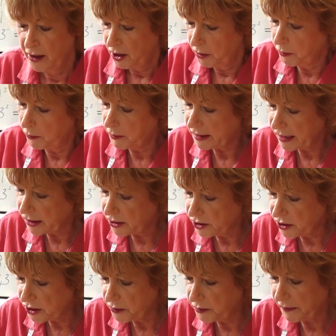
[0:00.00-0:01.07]
And what we need to
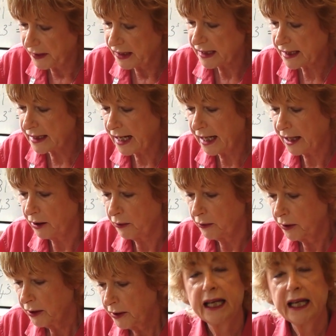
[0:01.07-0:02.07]
do with this now